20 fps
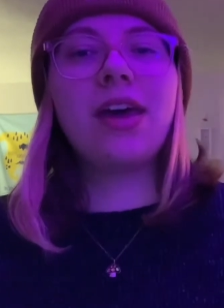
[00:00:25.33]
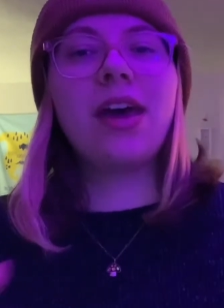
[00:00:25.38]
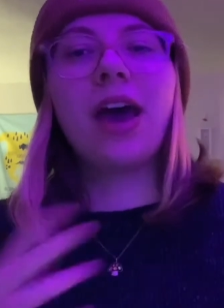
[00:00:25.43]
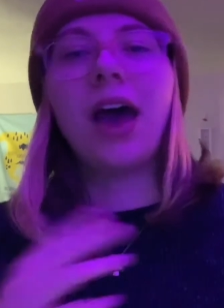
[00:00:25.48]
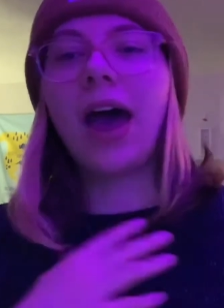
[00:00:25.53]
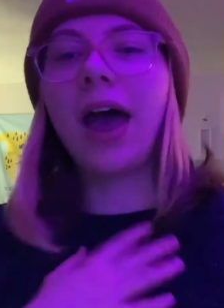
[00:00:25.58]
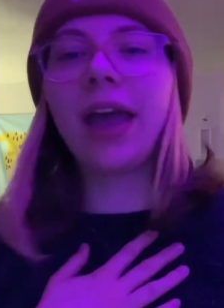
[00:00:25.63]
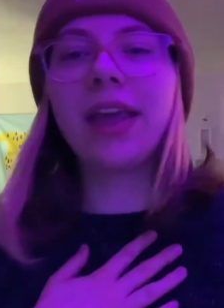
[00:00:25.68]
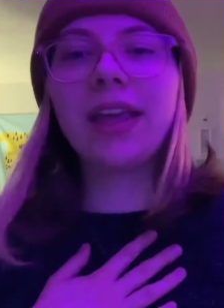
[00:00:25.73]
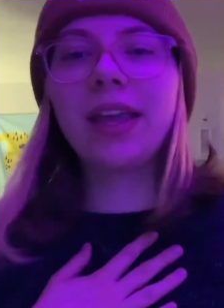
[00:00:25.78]

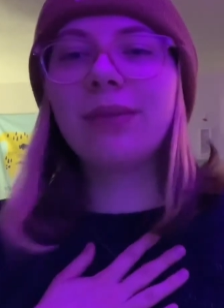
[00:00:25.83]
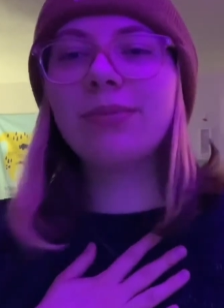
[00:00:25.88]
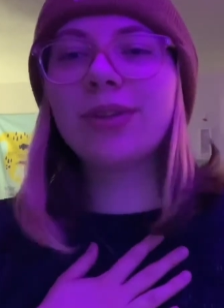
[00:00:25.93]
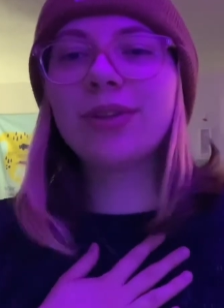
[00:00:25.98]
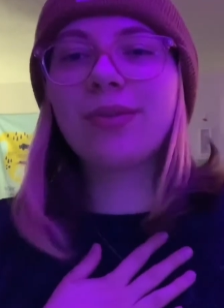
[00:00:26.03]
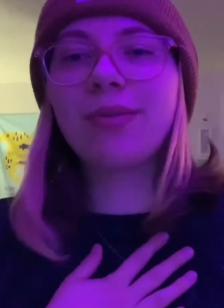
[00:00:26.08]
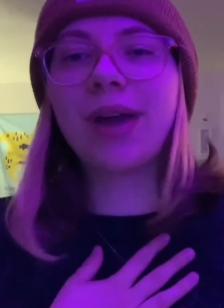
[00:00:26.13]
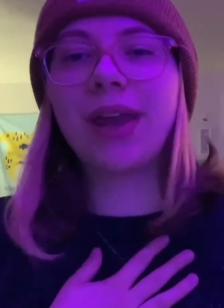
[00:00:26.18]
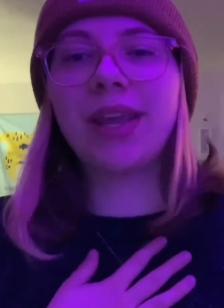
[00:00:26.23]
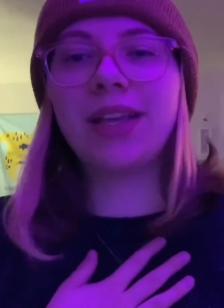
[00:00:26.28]
I came to
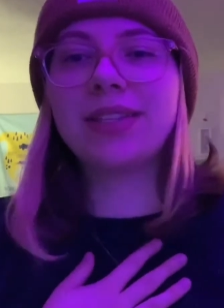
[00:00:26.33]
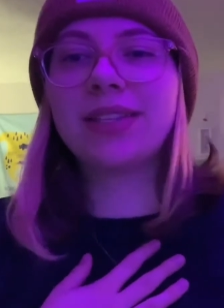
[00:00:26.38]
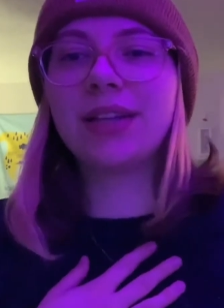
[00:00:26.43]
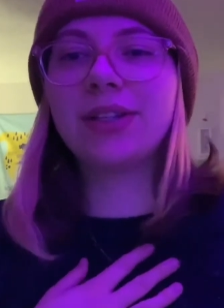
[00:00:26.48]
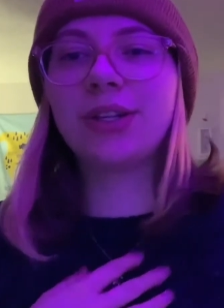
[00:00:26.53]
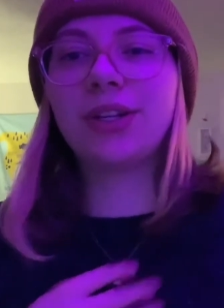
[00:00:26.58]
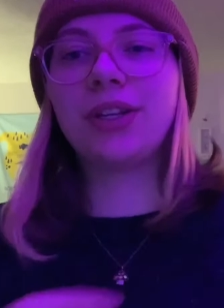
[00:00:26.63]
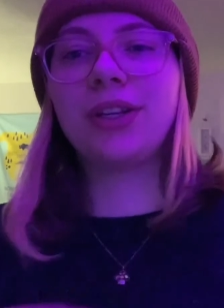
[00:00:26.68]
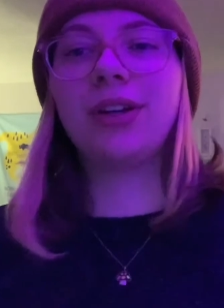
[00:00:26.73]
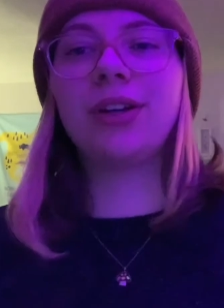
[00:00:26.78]
the Writing
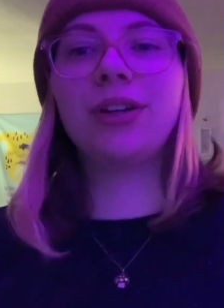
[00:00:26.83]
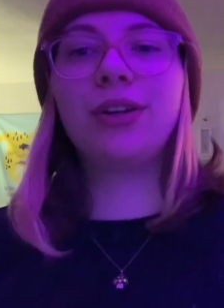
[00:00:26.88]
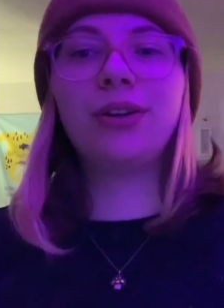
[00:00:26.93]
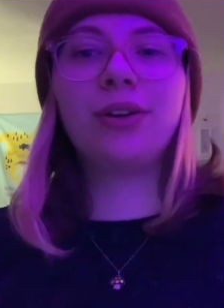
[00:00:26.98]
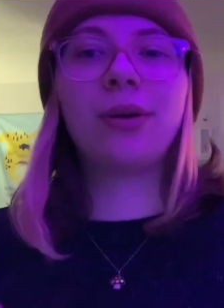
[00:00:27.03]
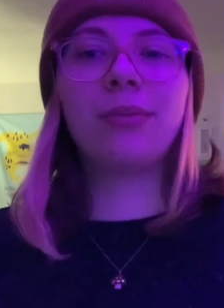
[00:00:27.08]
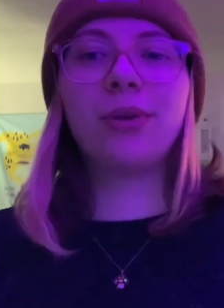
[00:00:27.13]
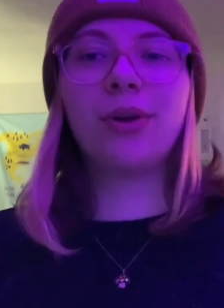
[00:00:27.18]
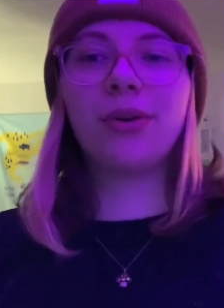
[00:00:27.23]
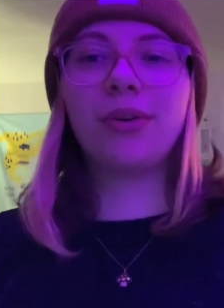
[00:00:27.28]
Center here at
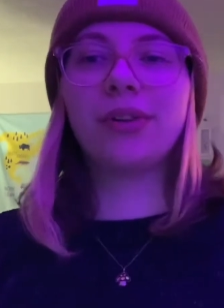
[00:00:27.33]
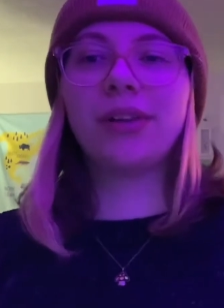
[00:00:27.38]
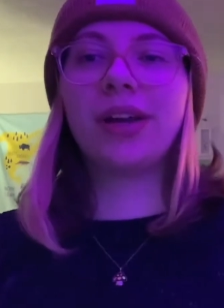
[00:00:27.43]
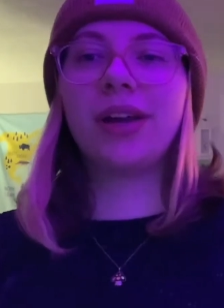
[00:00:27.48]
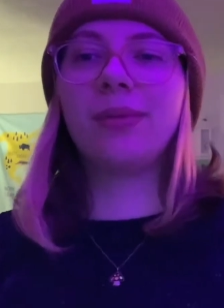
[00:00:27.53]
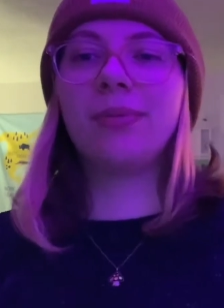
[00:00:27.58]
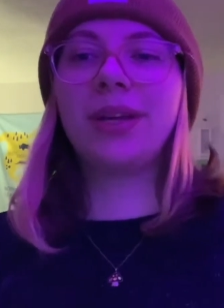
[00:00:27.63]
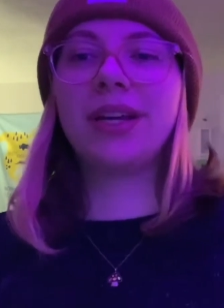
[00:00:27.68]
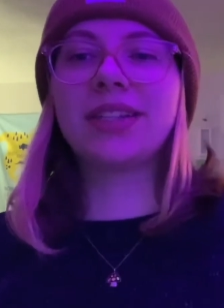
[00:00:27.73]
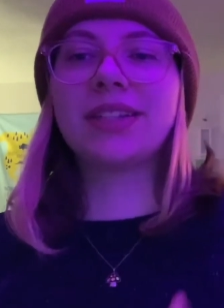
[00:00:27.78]
UW Eau
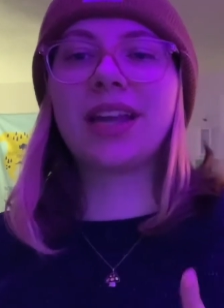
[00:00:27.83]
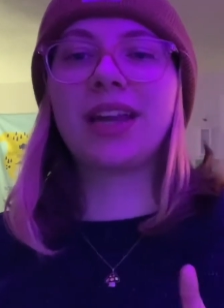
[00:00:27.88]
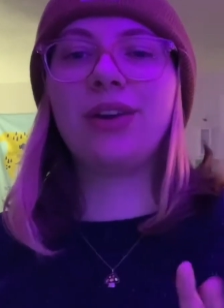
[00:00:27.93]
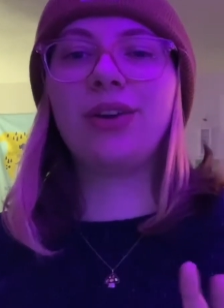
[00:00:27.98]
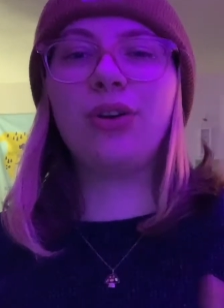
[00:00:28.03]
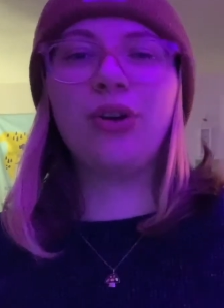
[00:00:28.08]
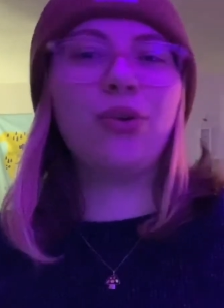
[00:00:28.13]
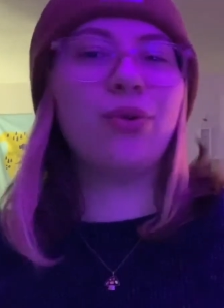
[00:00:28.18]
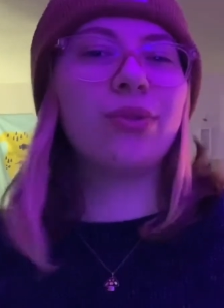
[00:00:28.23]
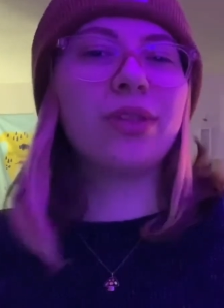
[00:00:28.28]
Claire because I
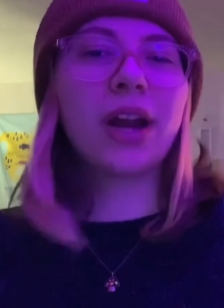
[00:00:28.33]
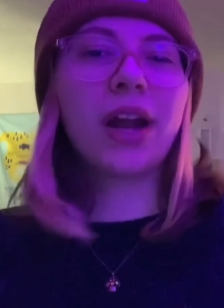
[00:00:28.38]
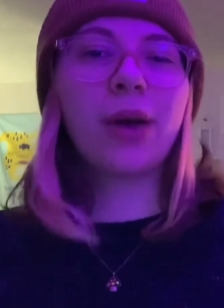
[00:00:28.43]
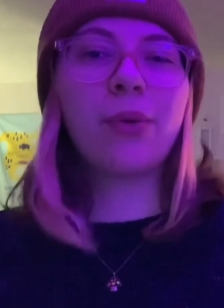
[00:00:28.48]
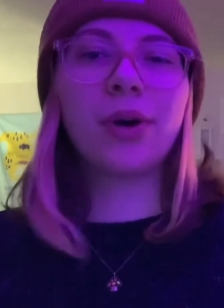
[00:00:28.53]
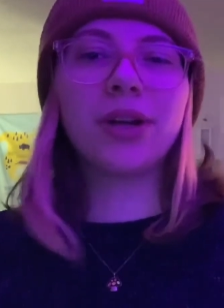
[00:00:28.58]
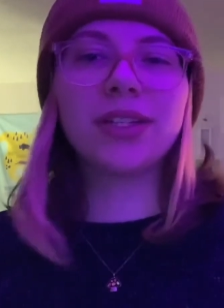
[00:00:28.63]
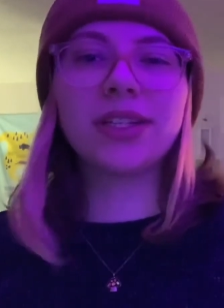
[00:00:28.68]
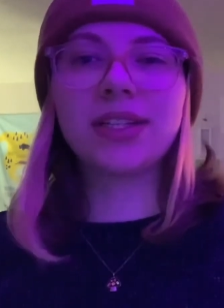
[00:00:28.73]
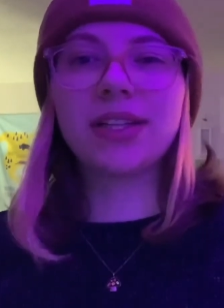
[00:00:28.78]
knew that I
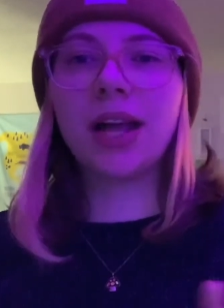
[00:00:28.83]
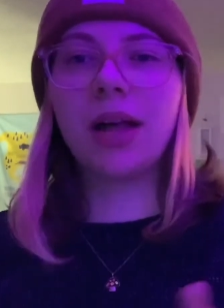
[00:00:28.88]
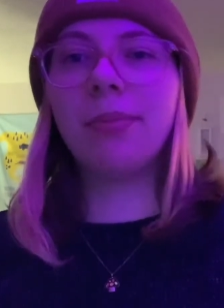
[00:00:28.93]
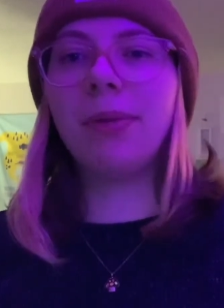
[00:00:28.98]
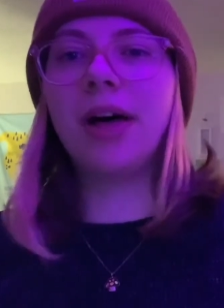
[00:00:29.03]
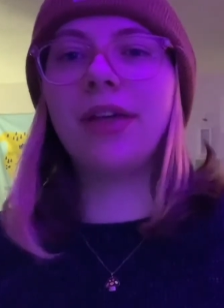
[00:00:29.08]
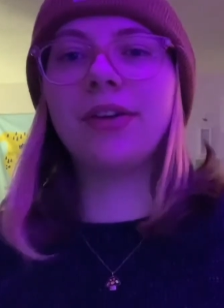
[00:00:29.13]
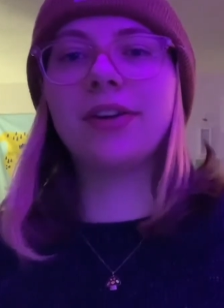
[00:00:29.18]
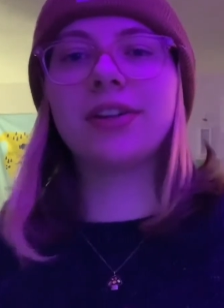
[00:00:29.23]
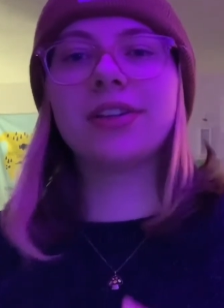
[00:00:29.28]
wanted to help
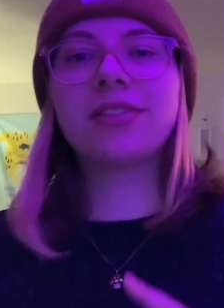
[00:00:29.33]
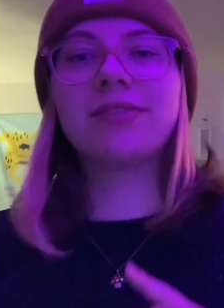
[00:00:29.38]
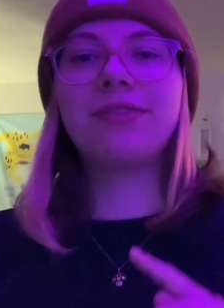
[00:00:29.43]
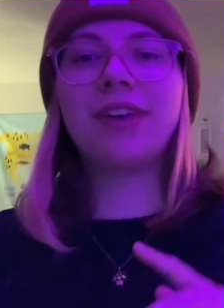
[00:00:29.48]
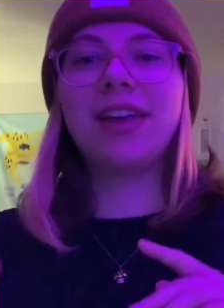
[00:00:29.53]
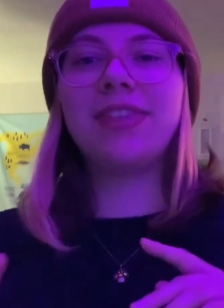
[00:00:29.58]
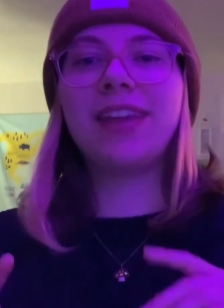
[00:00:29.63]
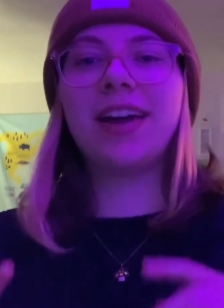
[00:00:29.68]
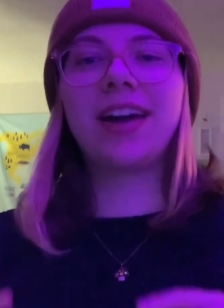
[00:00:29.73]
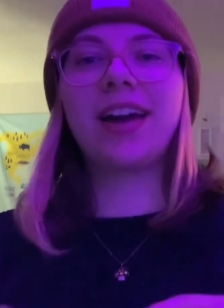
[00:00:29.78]
others
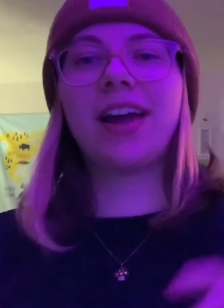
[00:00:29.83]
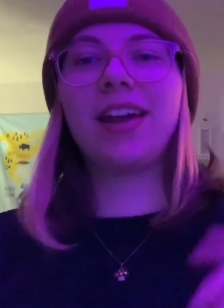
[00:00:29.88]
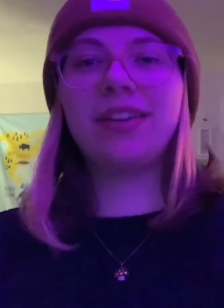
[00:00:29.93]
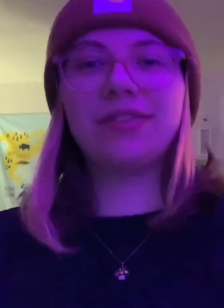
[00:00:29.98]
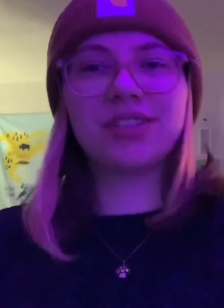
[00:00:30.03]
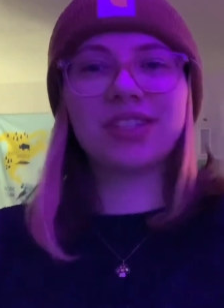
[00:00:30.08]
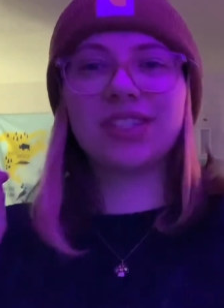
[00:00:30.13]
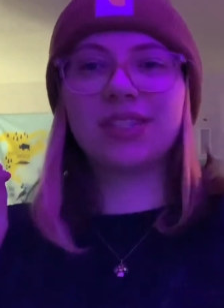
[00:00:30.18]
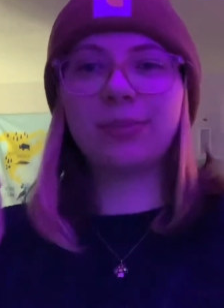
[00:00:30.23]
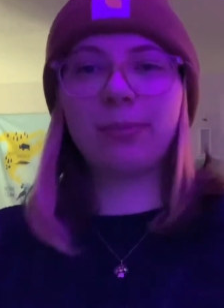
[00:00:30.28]
find that kind
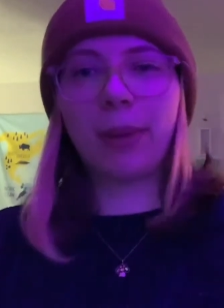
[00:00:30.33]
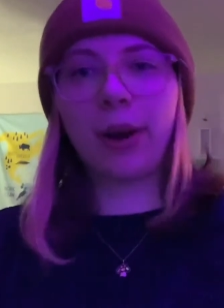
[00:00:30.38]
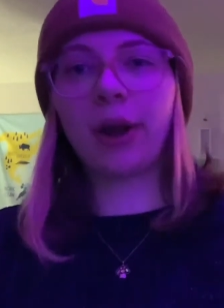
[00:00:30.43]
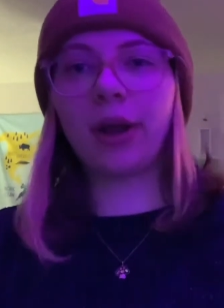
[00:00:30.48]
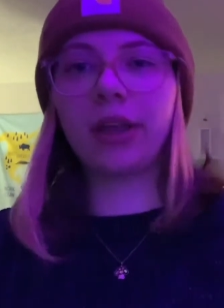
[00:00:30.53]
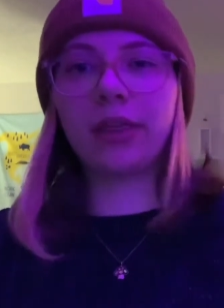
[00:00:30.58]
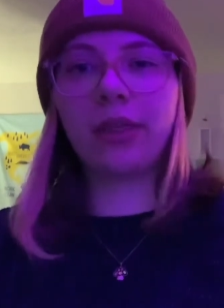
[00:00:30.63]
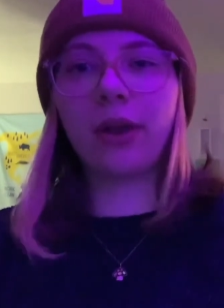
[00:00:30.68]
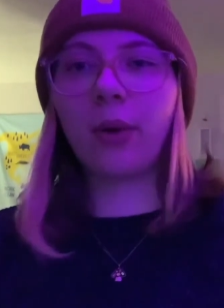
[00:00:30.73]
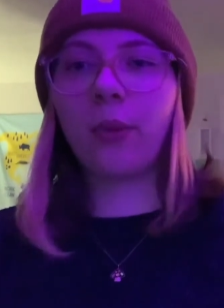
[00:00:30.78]
of
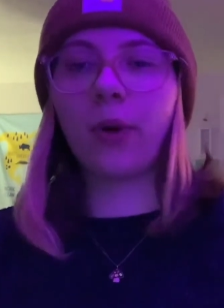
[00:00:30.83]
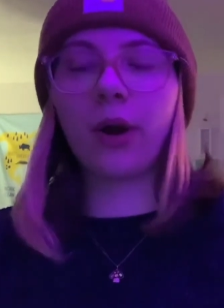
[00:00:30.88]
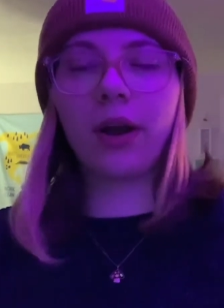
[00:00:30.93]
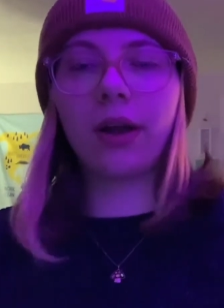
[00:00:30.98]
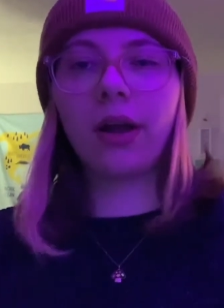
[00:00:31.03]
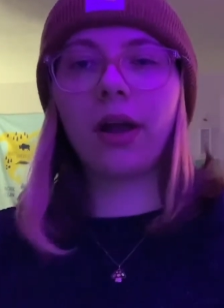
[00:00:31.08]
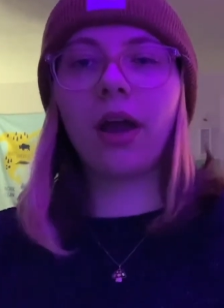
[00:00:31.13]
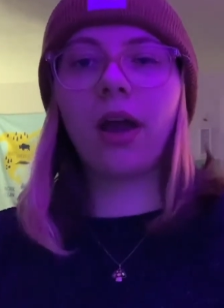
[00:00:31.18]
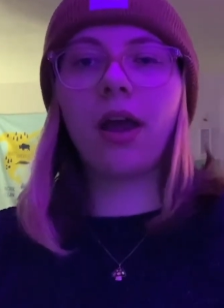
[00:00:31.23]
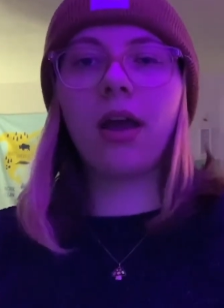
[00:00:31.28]
spark in their
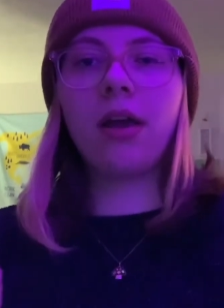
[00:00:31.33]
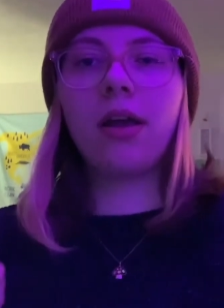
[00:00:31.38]
work.